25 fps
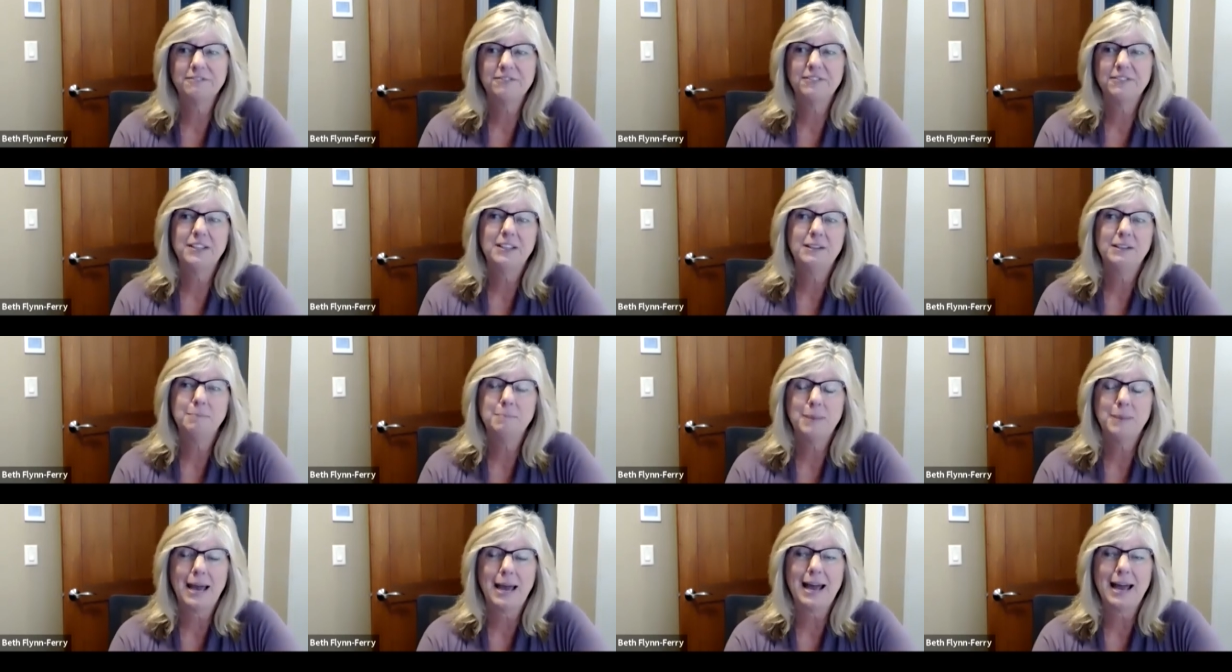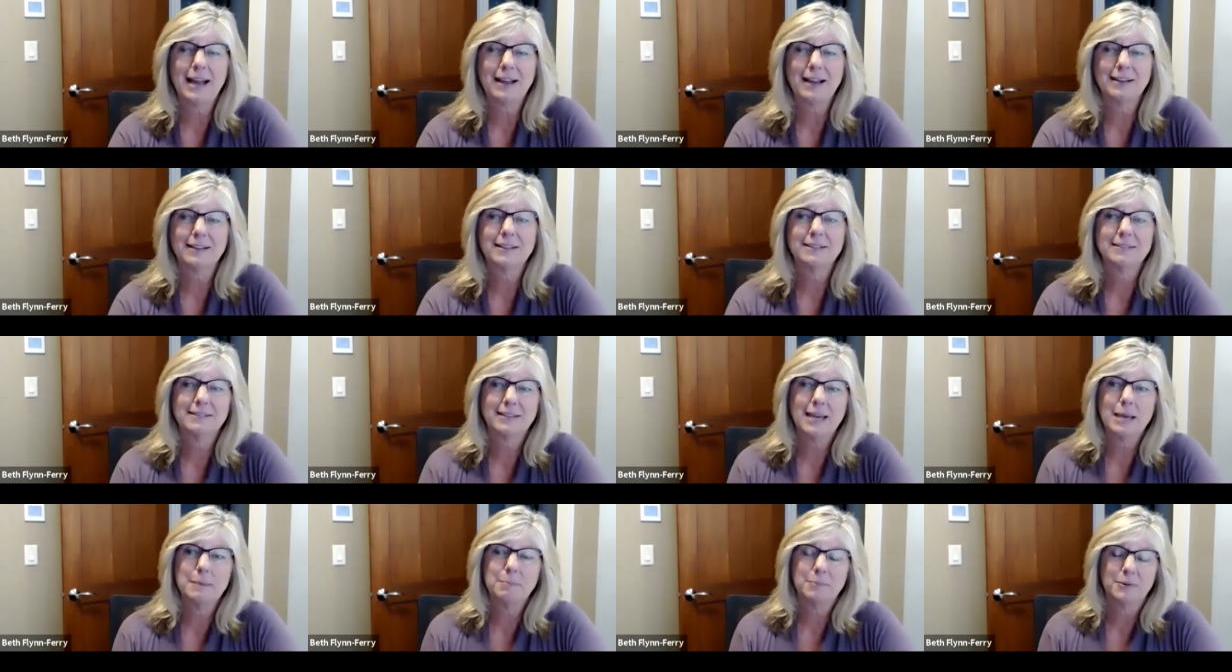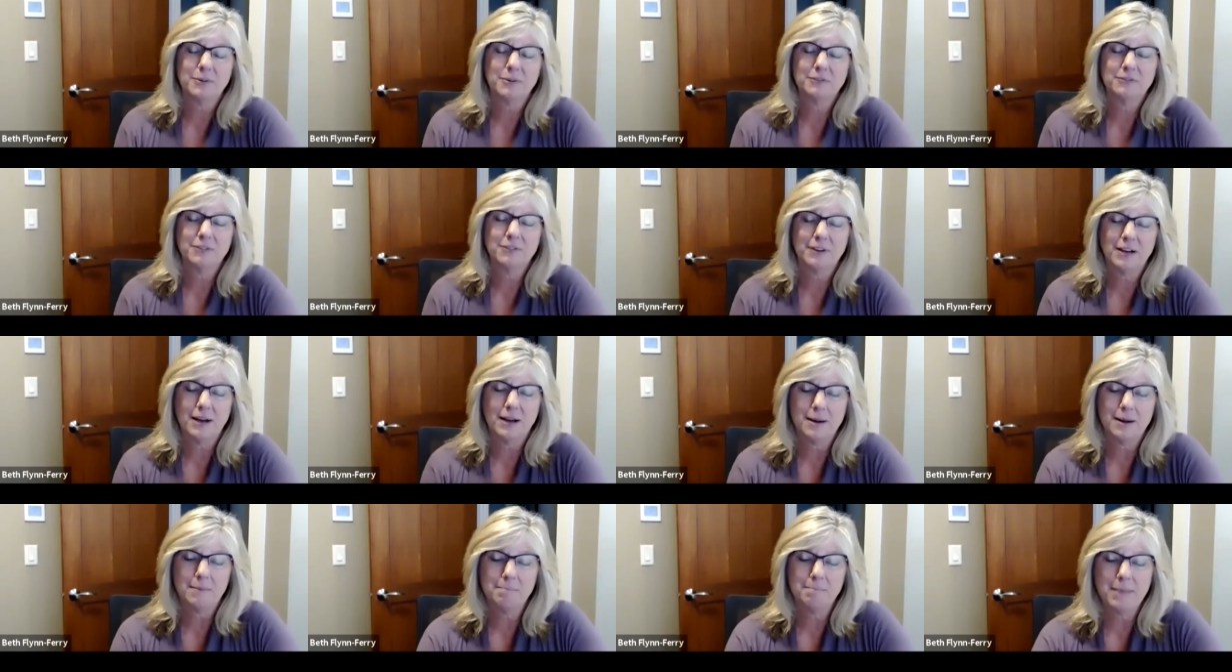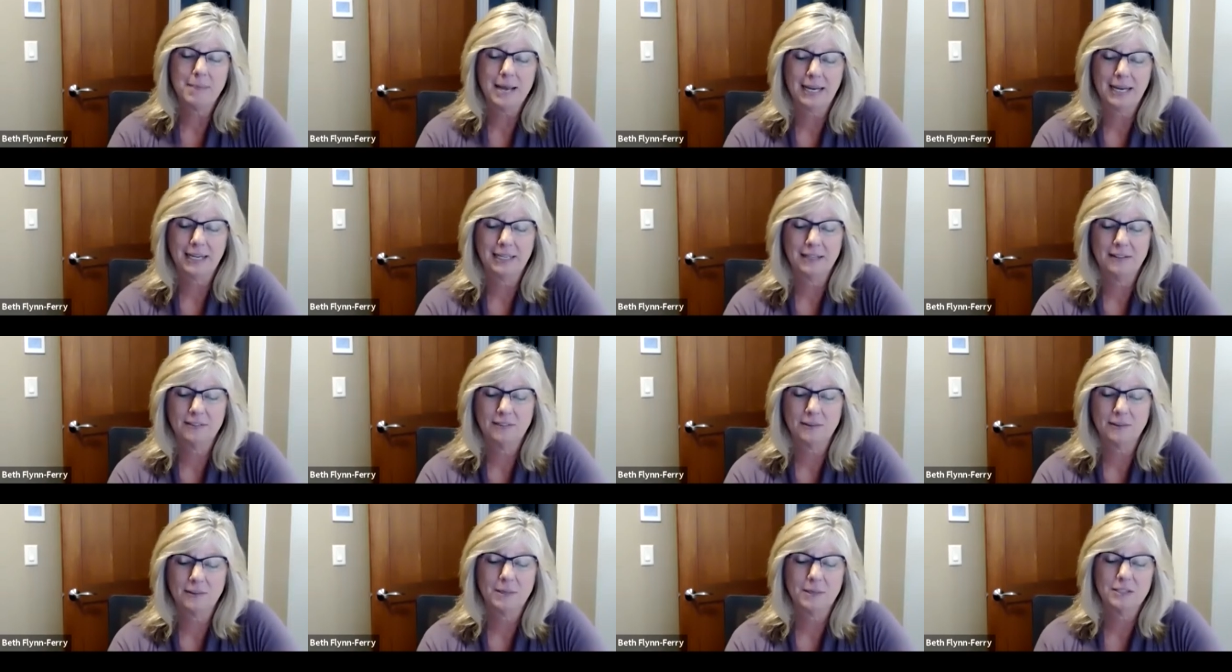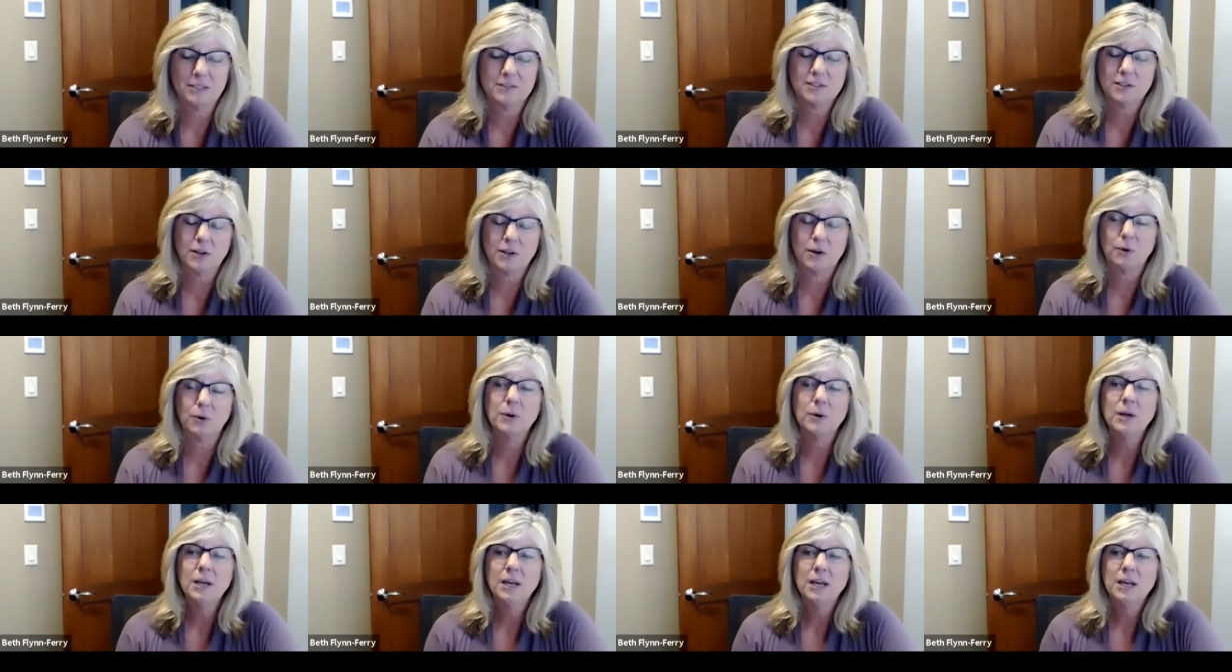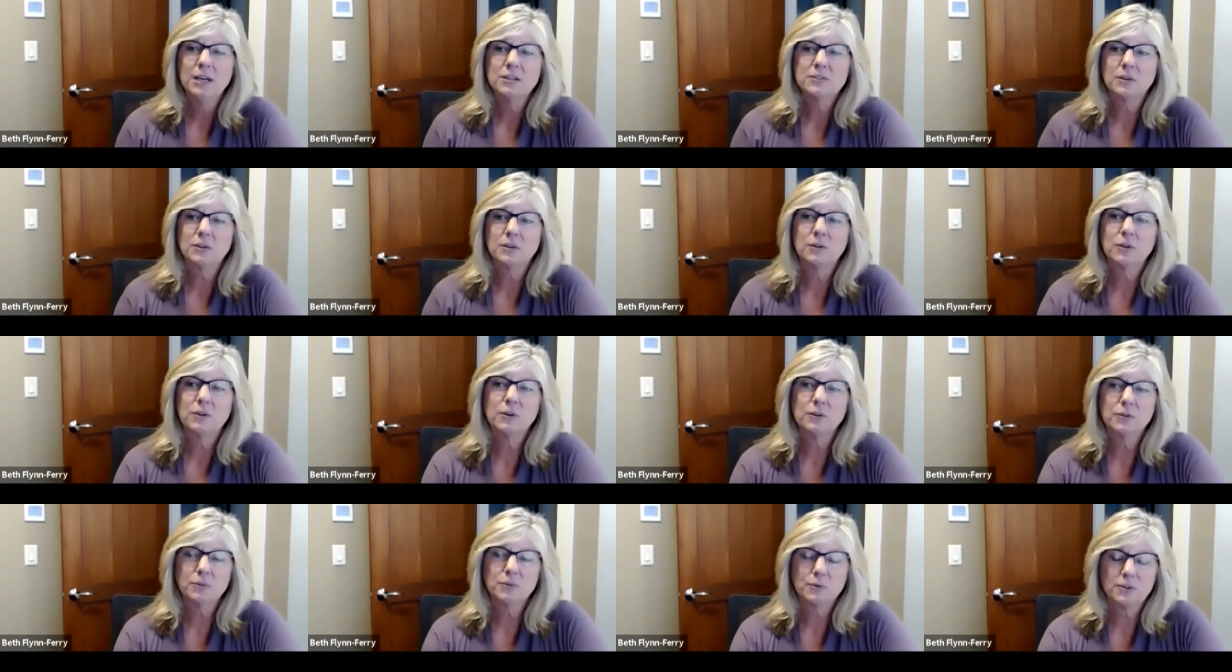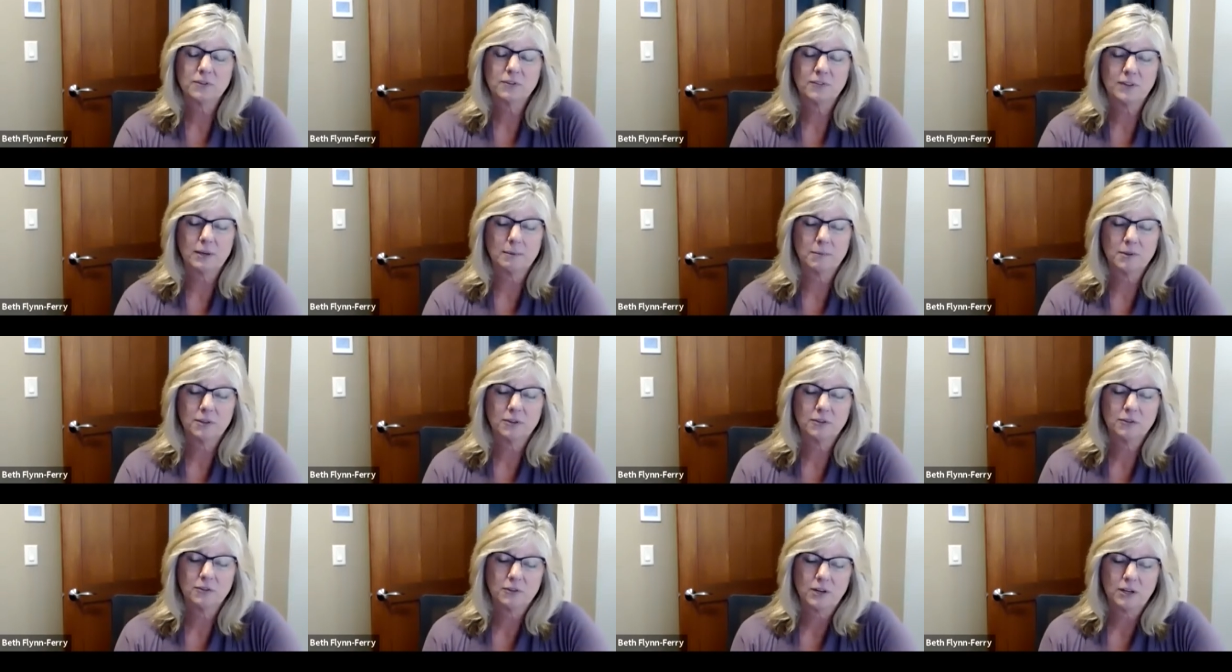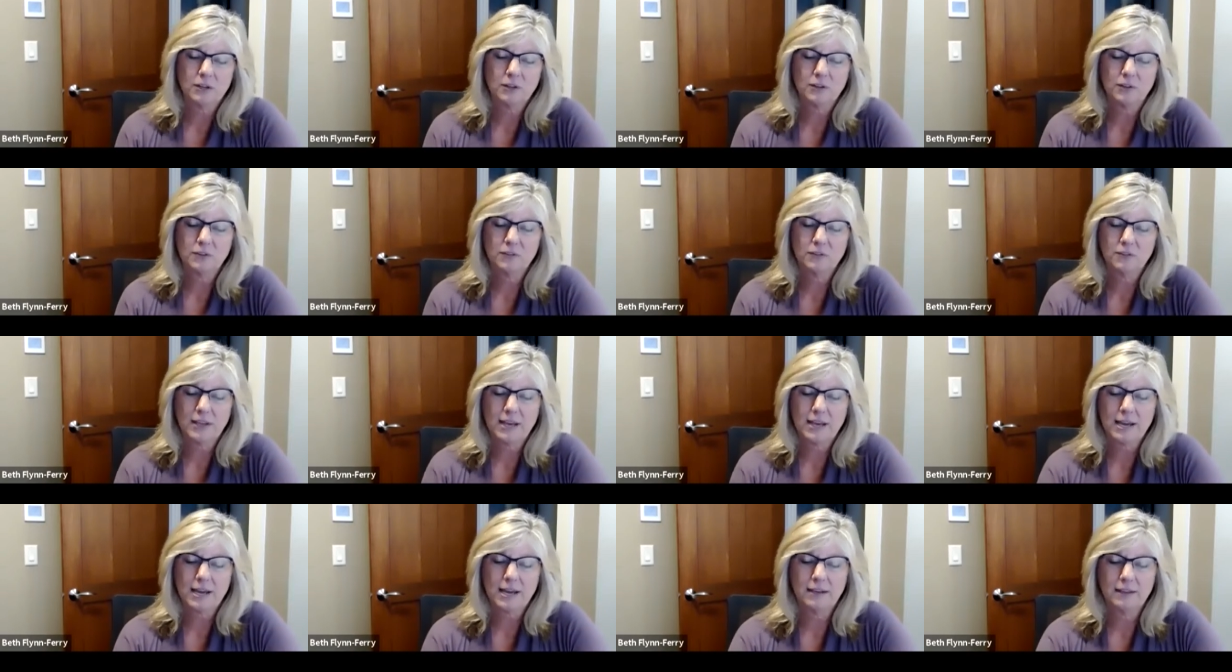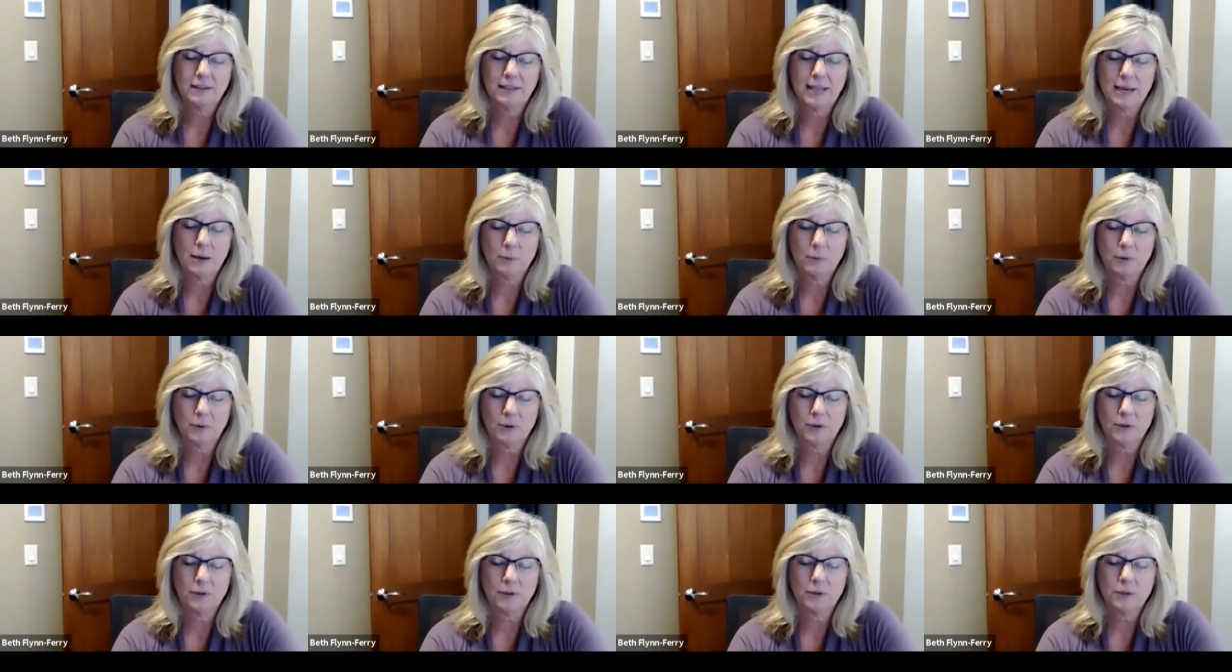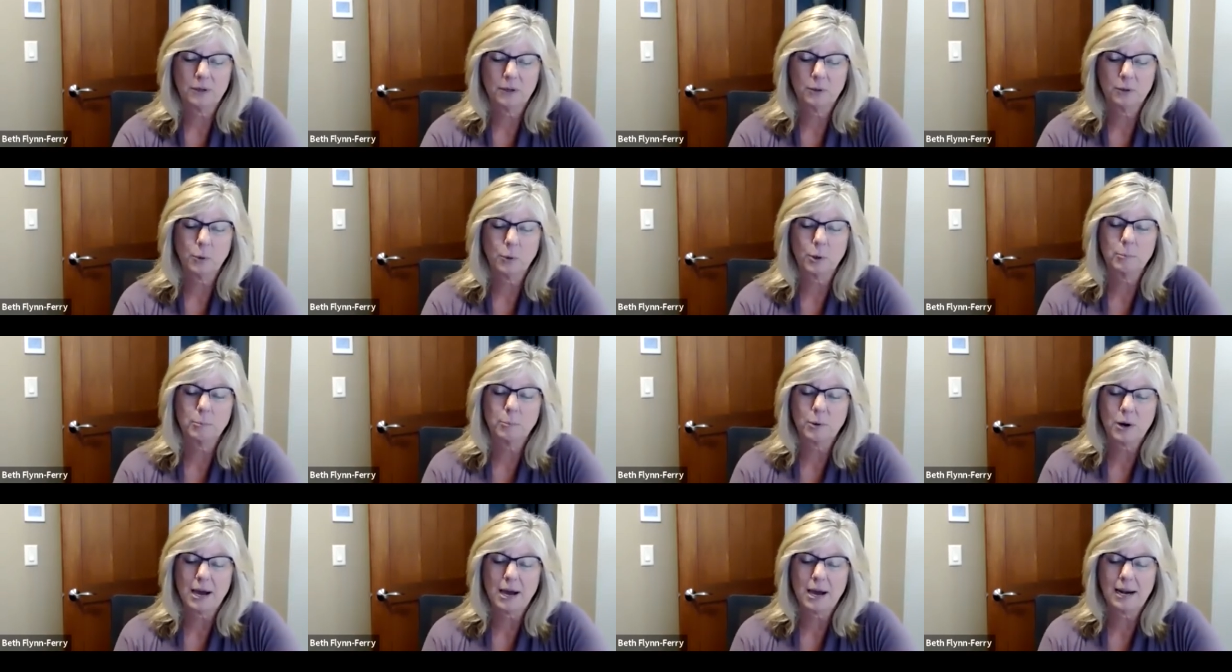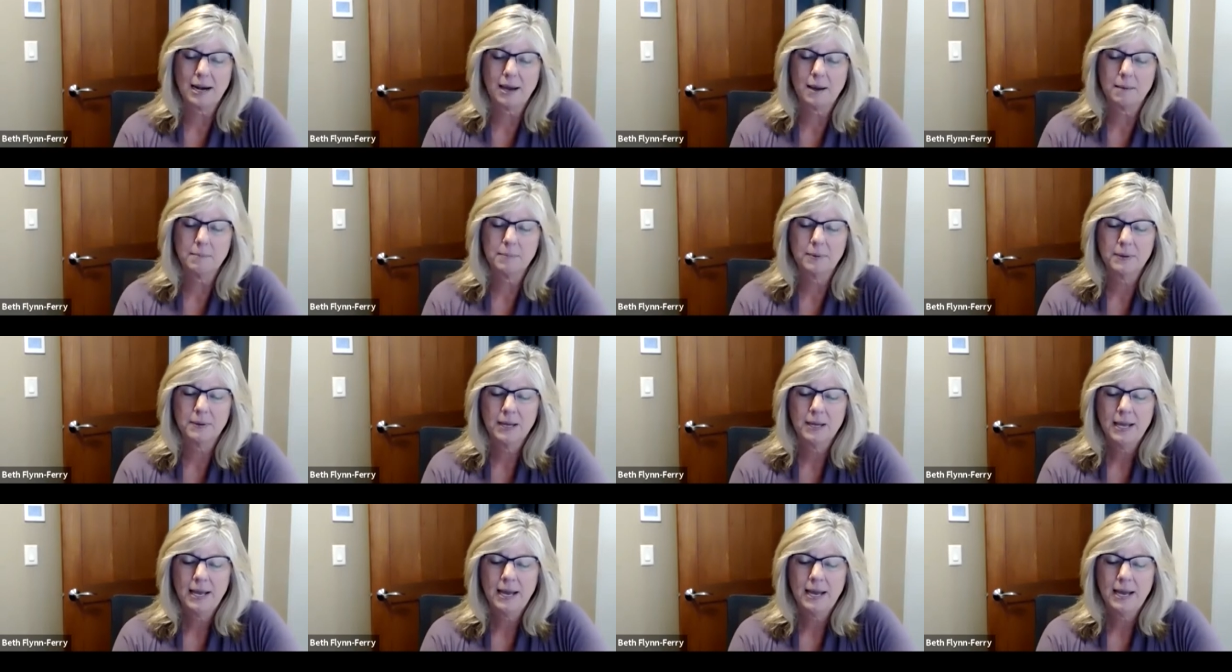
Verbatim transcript: feedback type of um, mechanism. And so, so those were some of the struggles that, that were, were brought up.